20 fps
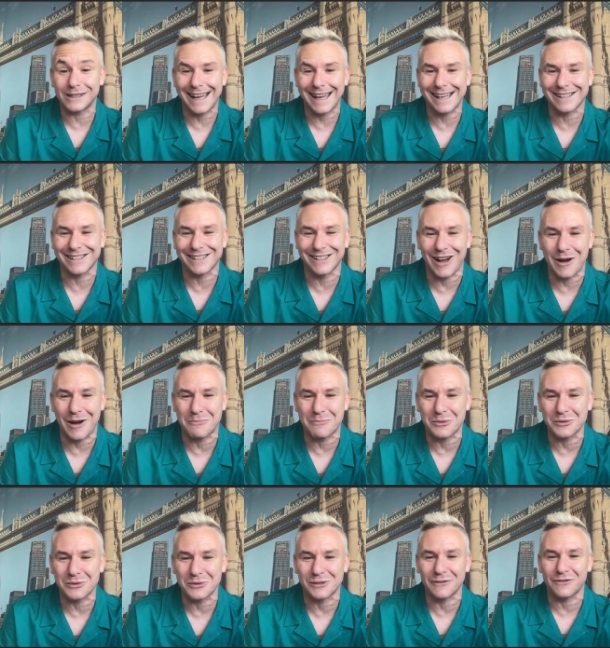
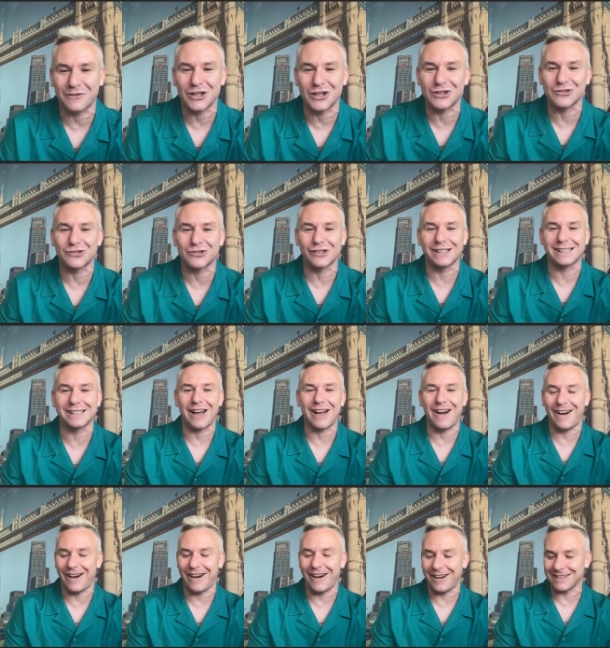examples of children's
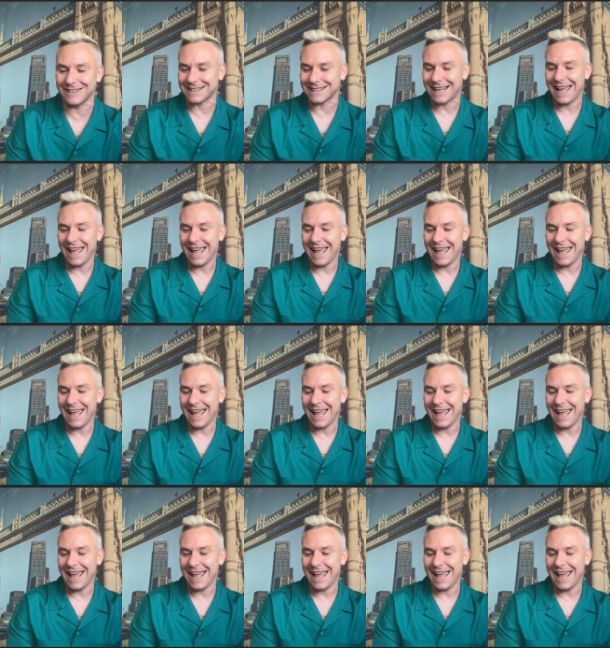art